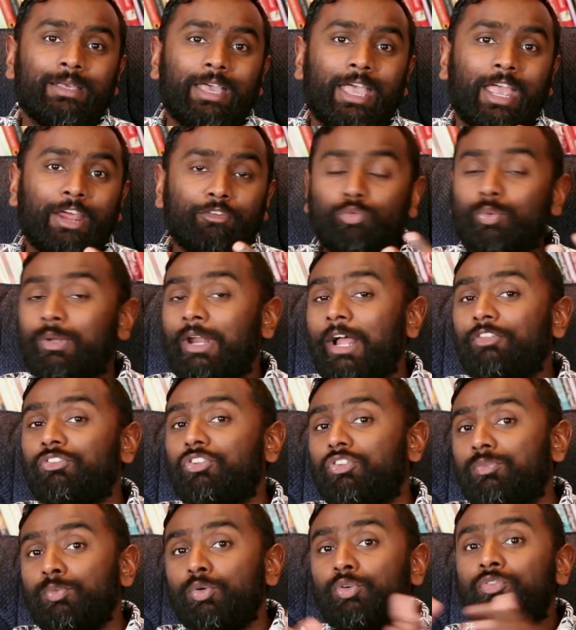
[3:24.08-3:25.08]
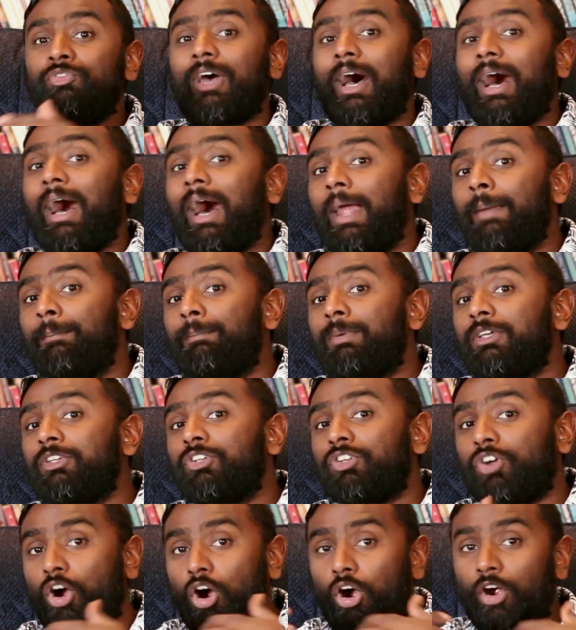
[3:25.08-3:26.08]
everyone else has moved on, but
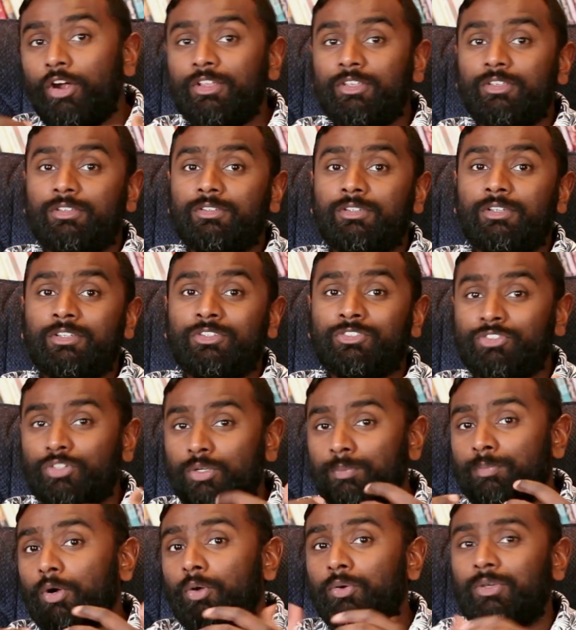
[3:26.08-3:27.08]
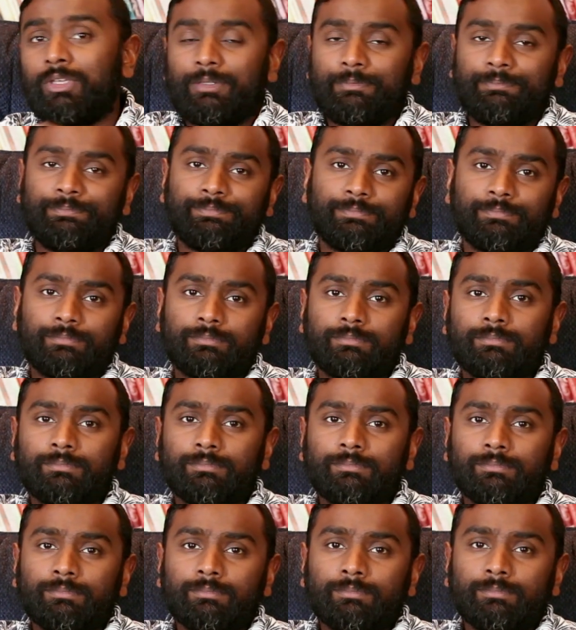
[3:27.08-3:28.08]
your heart, it's still broken.
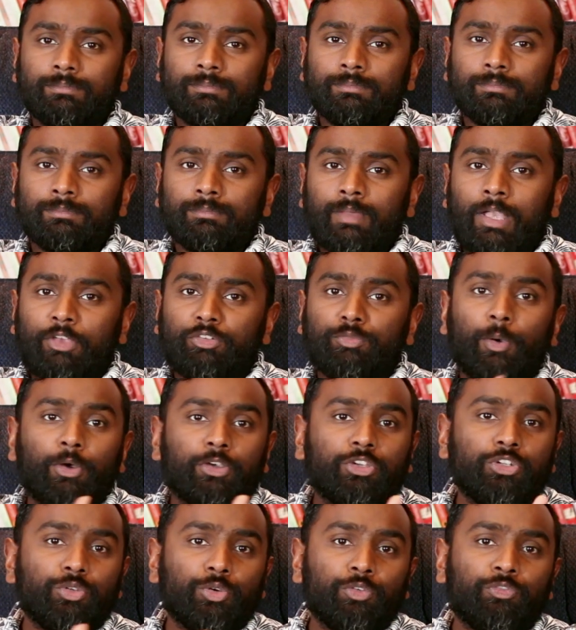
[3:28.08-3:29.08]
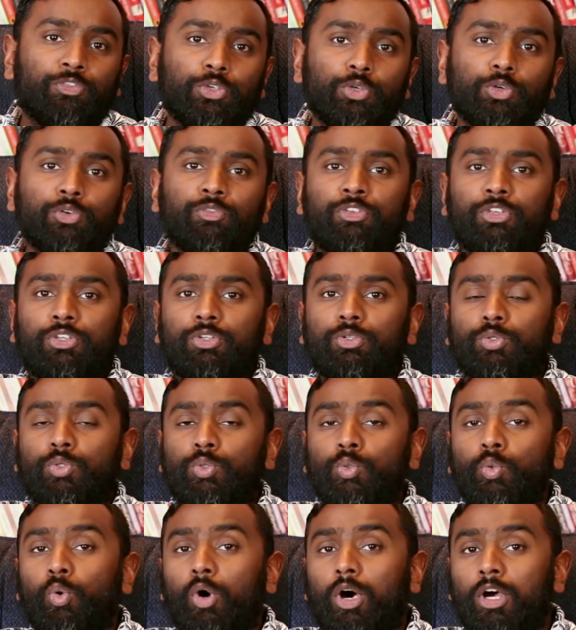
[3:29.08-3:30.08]
I've spoken to a few of you
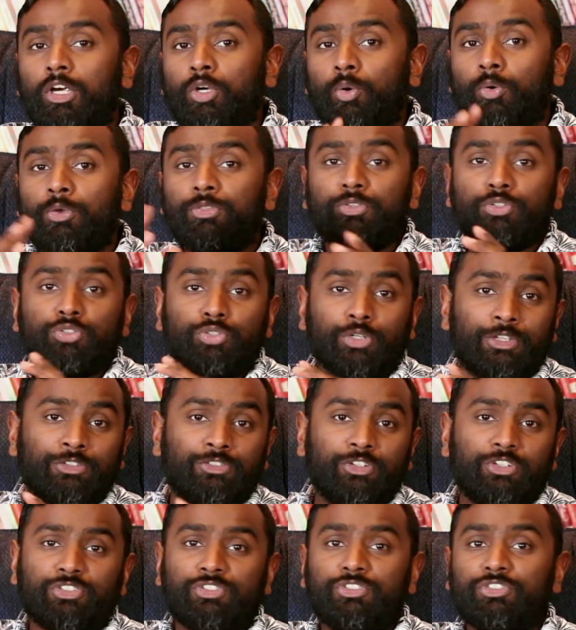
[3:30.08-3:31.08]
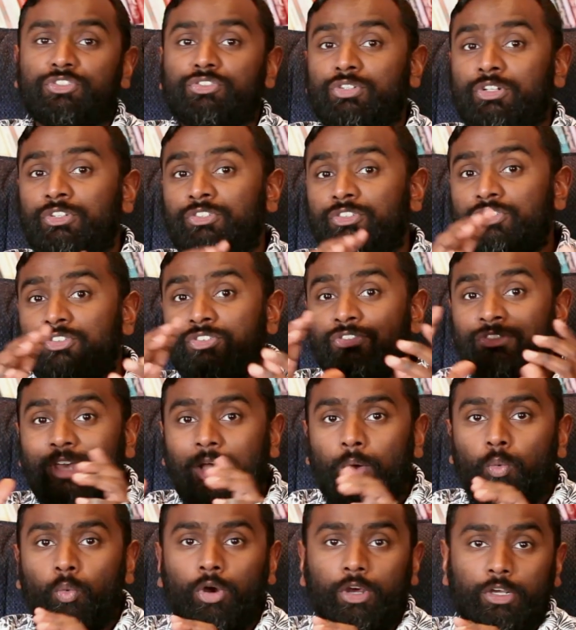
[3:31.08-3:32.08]
who are going through transitions, transitions
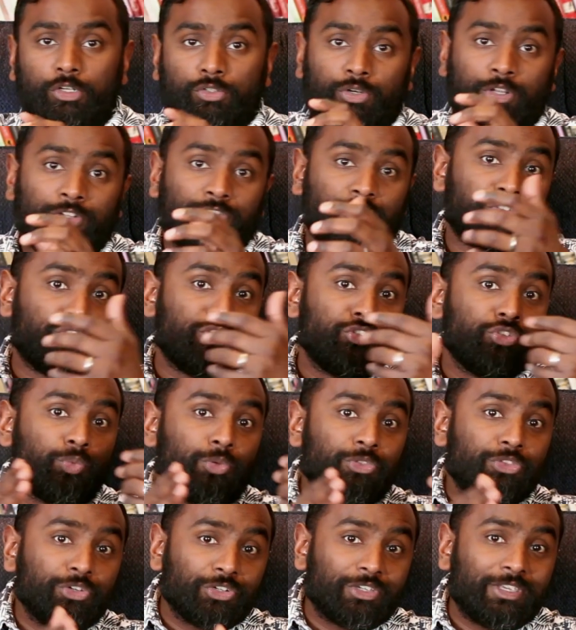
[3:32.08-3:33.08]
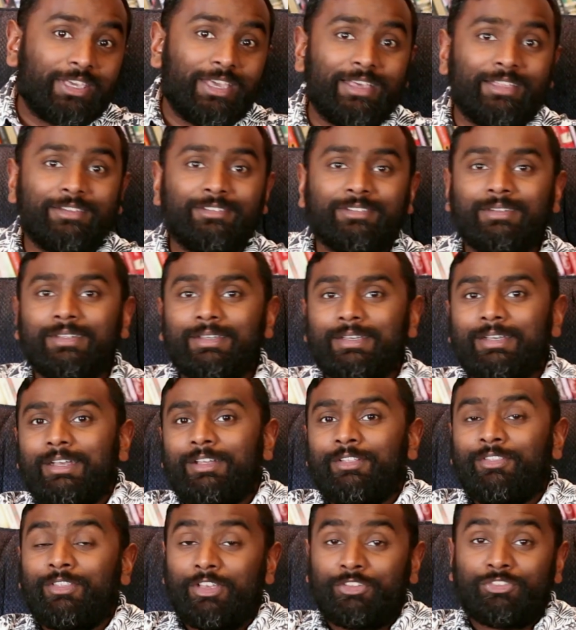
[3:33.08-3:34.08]
at work, transitions with your kids.
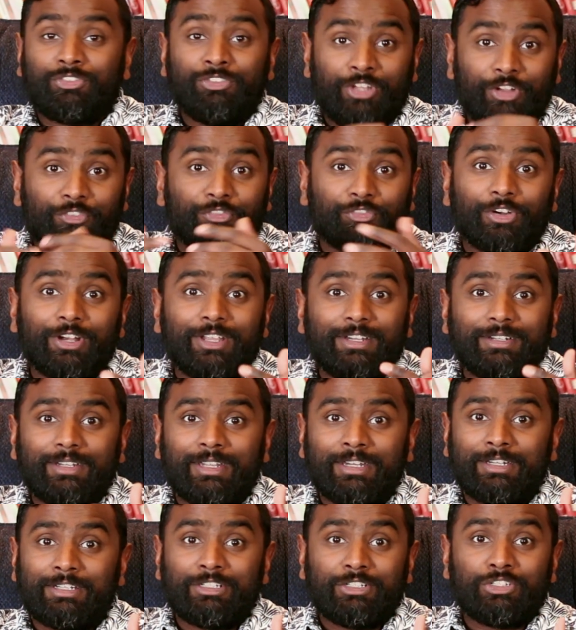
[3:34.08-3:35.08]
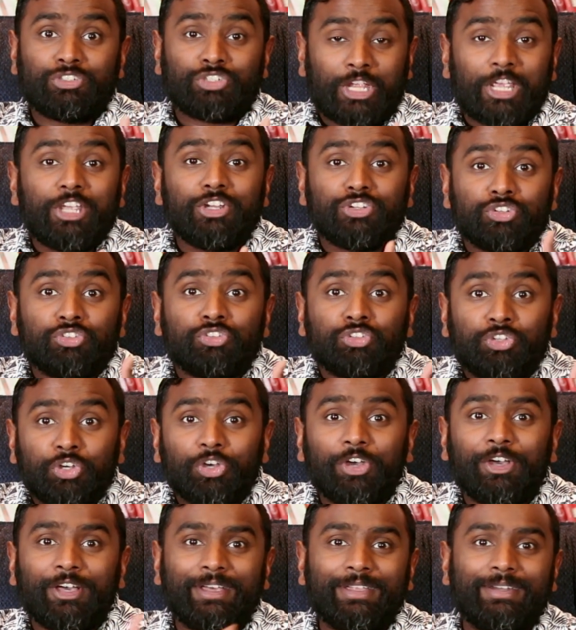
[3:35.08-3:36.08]
It's different and change is
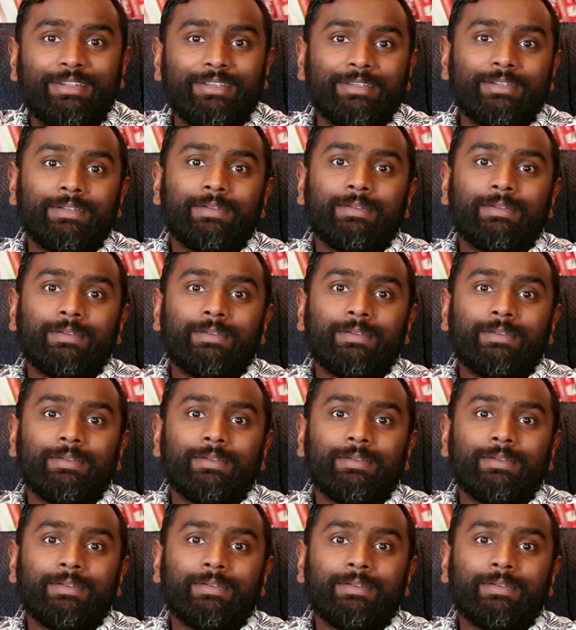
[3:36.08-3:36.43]
good,